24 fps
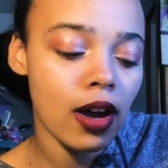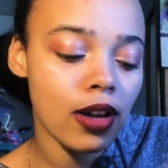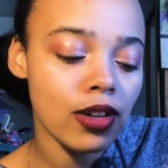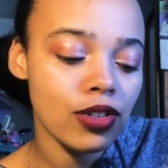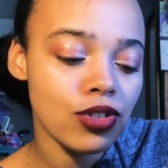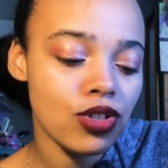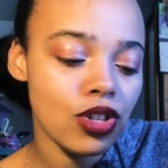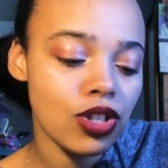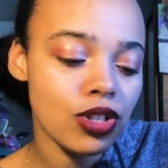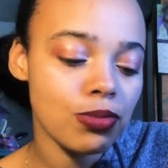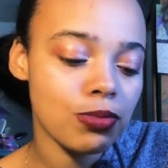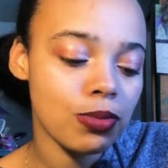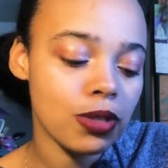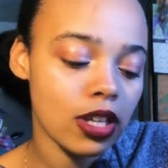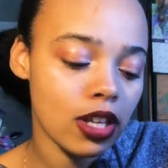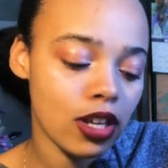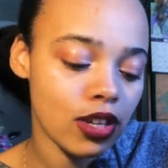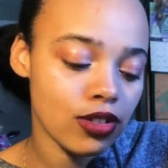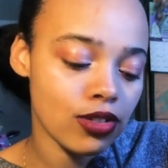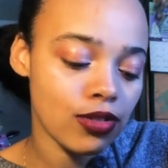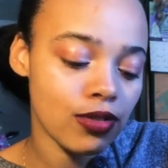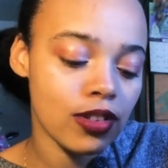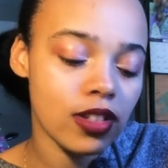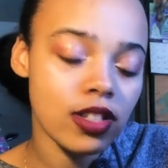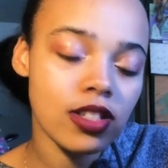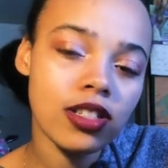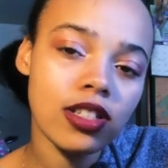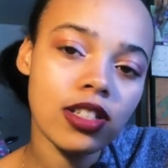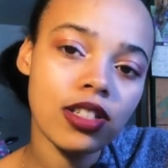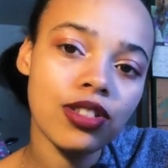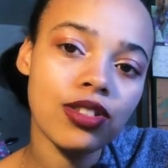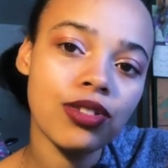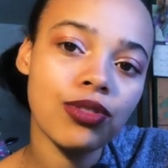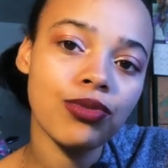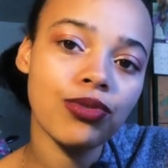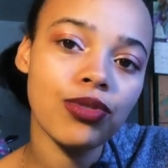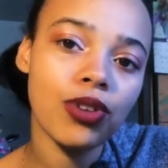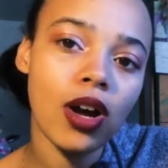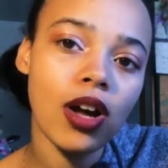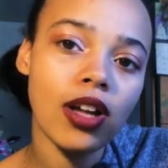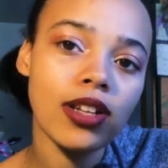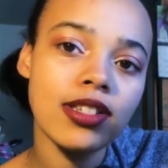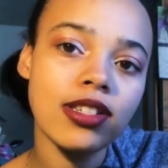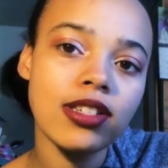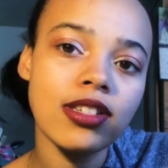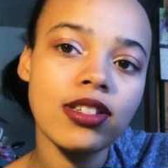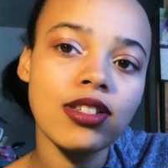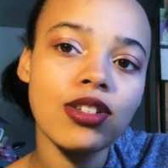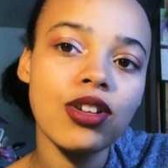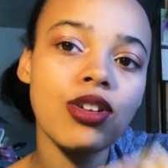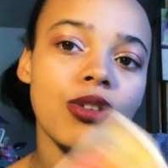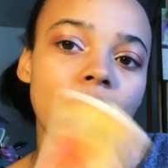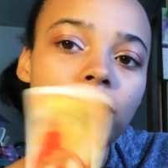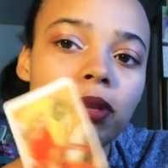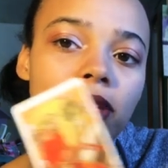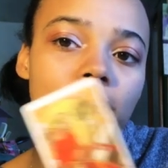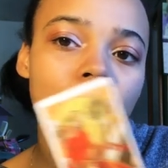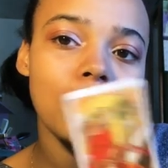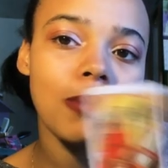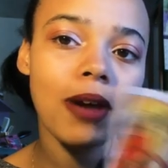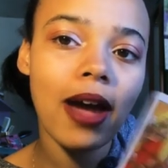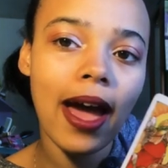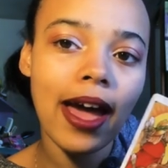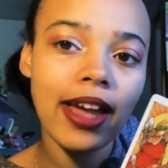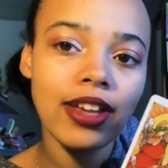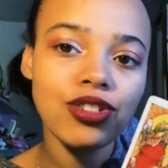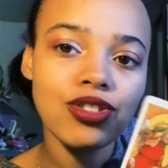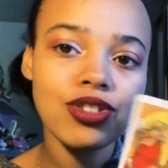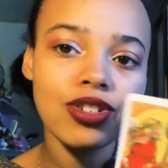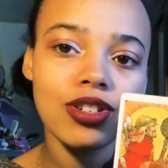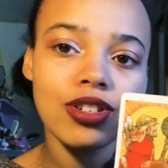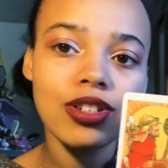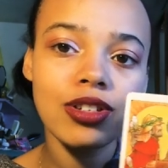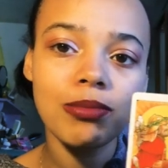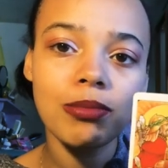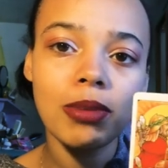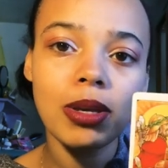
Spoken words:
just because of the Six of Rods, this could be passion.